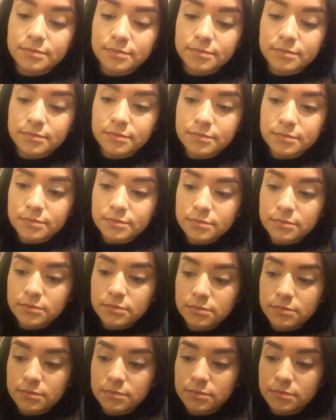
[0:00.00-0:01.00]

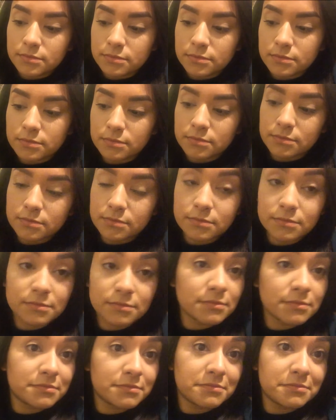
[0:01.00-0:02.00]

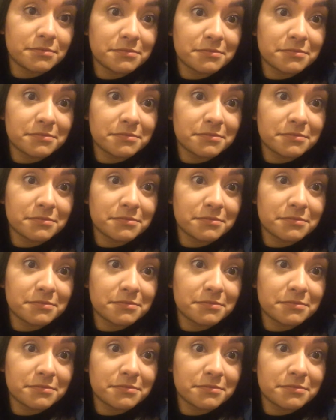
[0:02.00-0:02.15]
Nobody speaks.